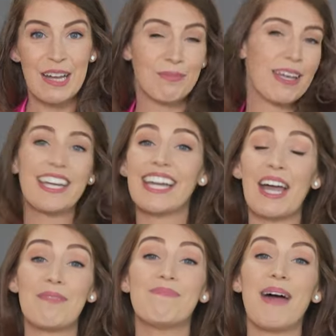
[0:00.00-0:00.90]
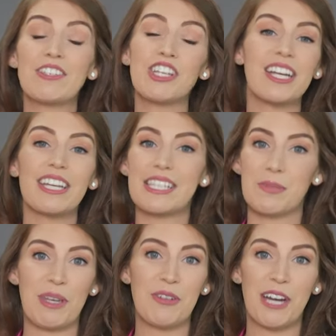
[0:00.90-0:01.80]
making it a magical
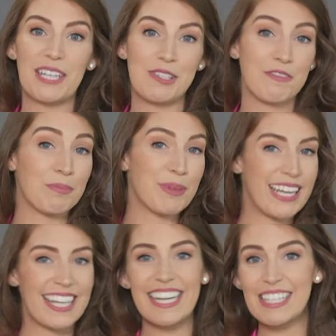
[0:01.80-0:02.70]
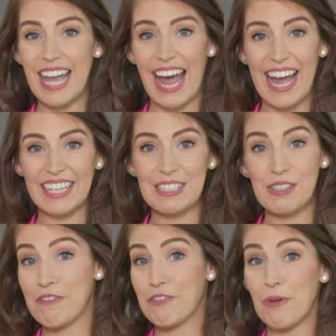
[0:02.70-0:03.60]
experience from beginning to end
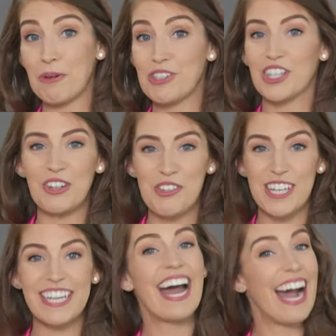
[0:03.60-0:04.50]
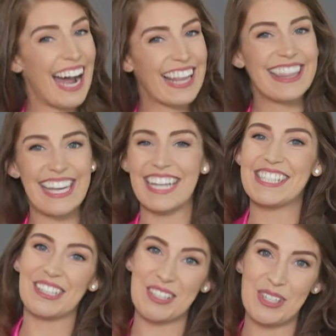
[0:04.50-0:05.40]
for children and the
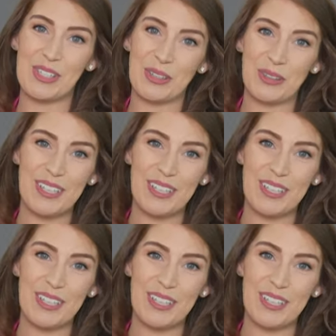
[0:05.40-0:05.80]
adults too.